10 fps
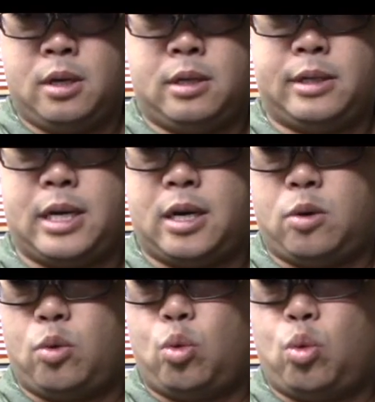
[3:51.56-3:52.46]

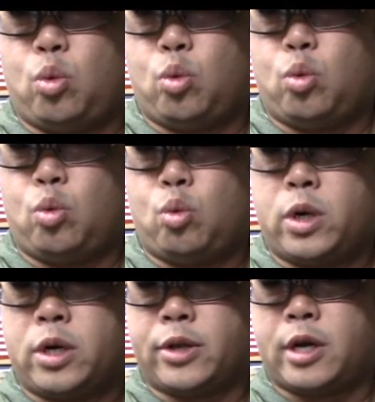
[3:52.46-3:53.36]
Now,
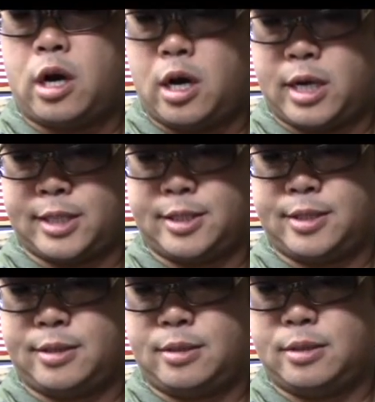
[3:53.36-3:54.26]
what are the
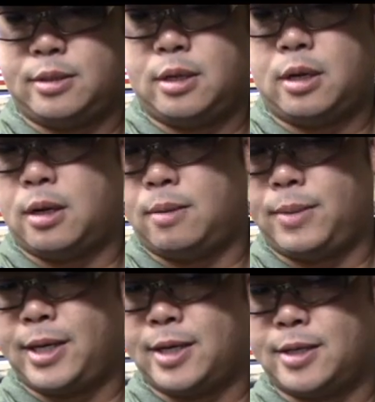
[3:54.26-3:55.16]
cons?
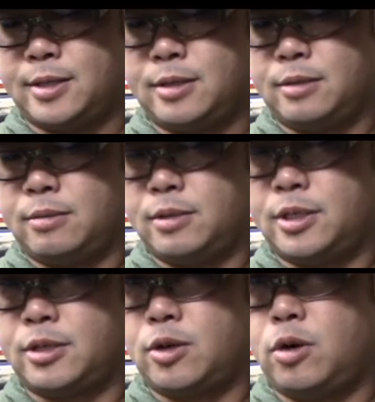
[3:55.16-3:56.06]
Because the
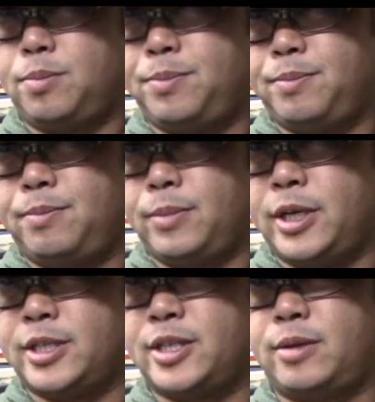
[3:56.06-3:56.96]
scope
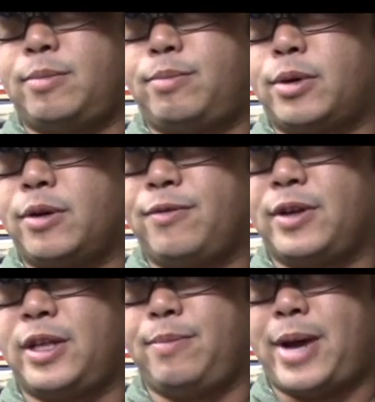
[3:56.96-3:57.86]
isn't
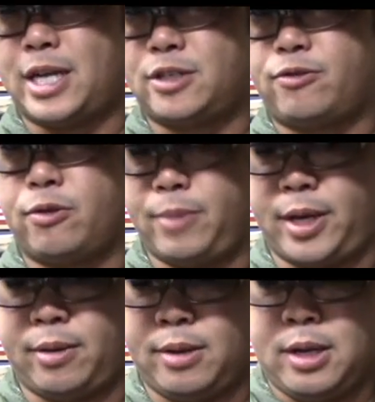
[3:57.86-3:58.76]
perfectly matched for
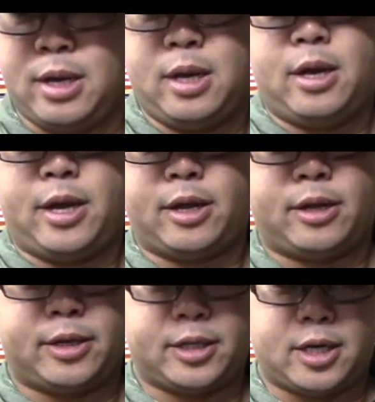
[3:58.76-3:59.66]
me,
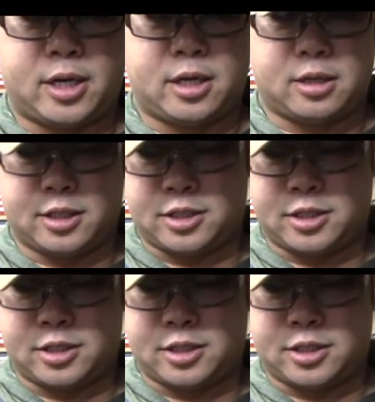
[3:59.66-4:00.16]
and let's